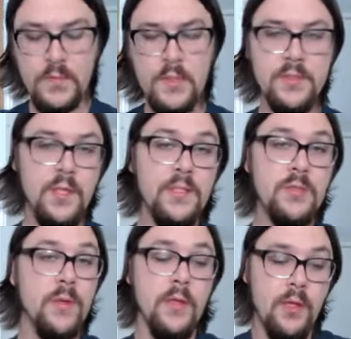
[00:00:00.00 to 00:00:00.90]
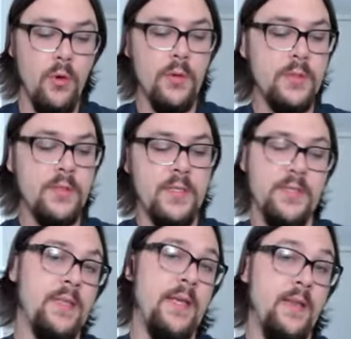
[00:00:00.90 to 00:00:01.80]
So it's really cool to
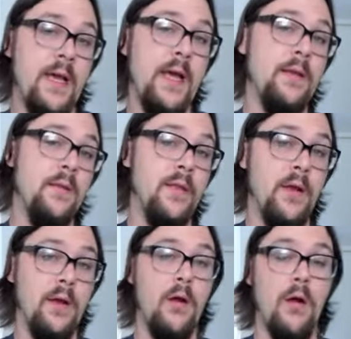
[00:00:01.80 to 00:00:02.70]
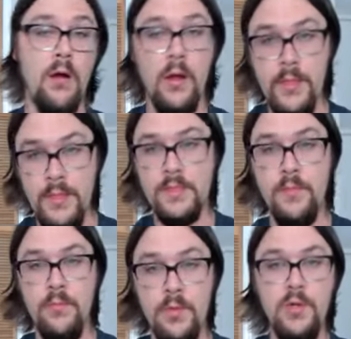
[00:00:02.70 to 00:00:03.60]
see that there is
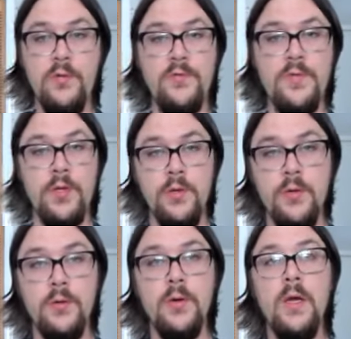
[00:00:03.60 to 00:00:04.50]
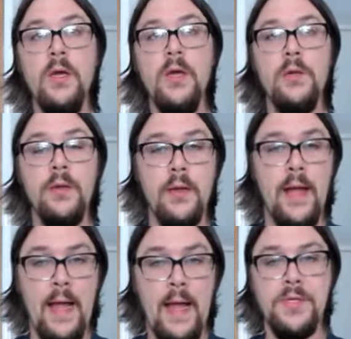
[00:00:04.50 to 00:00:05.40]
a move to
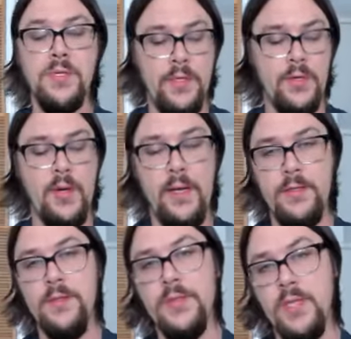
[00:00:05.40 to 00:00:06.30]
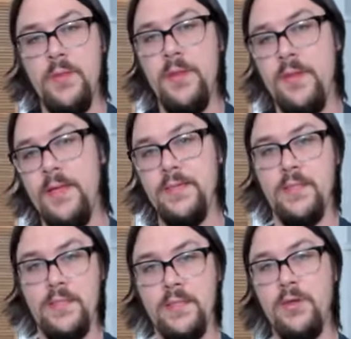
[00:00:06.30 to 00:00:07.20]
actually try to do some of the things
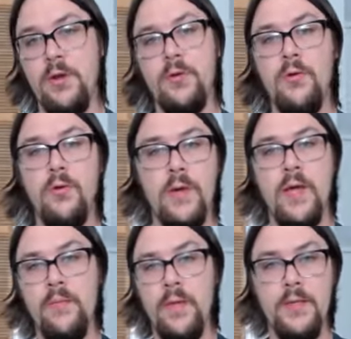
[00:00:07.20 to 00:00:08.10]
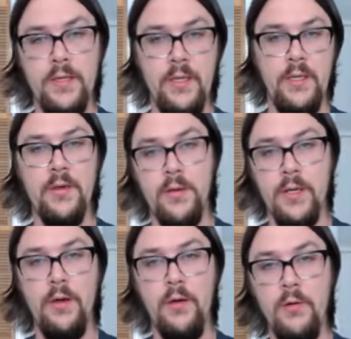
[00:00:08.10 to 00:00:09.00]
that this article recommended a year
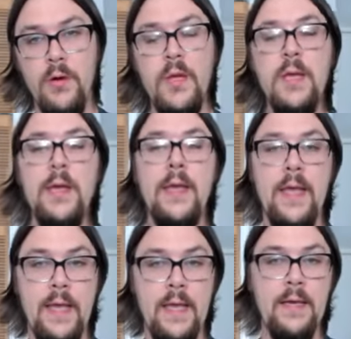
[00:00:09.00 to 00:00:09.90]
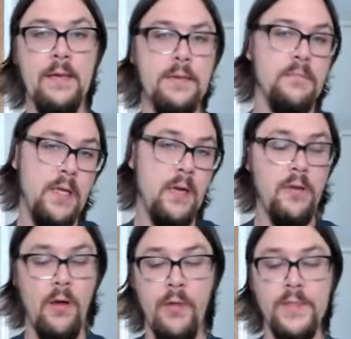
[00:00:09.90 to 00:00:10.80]
ago. And
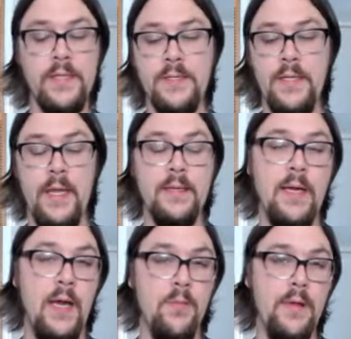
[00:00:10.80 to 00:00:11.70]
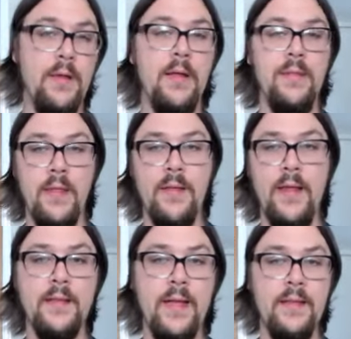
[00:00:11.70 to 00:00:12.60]
all these things take time, but
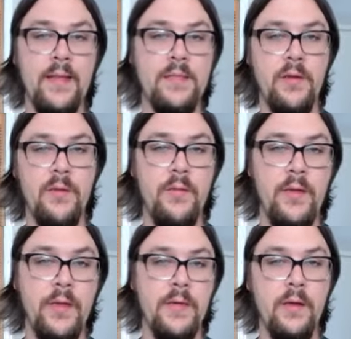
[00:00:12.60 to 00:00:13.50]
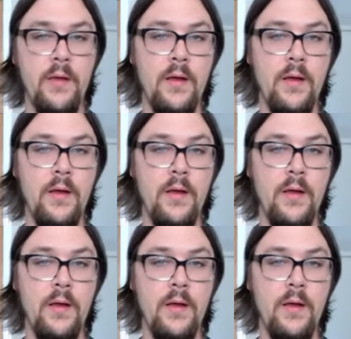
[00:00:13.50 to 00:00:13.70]
that's going to be